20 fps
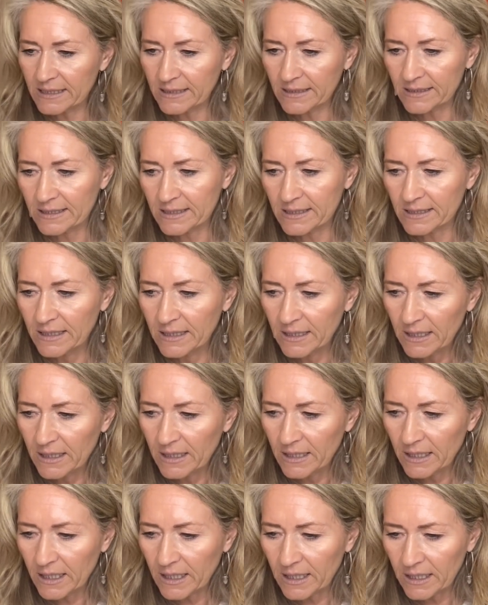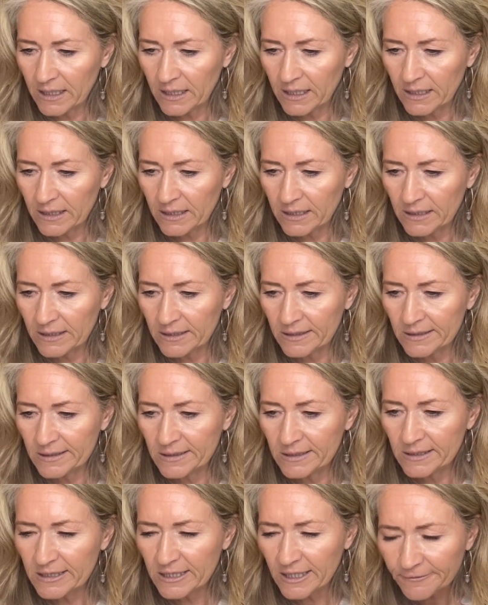It's
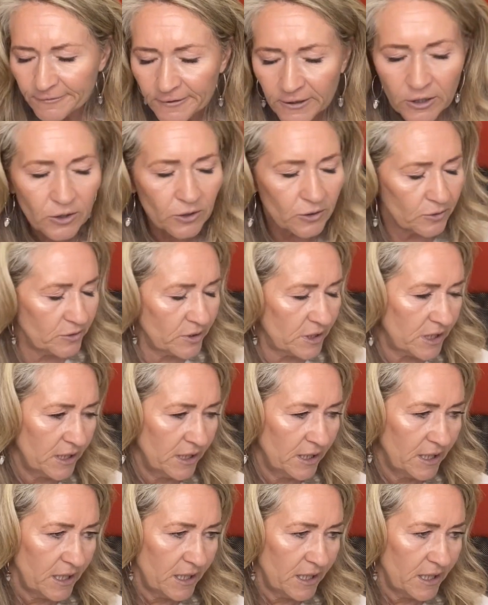difficult.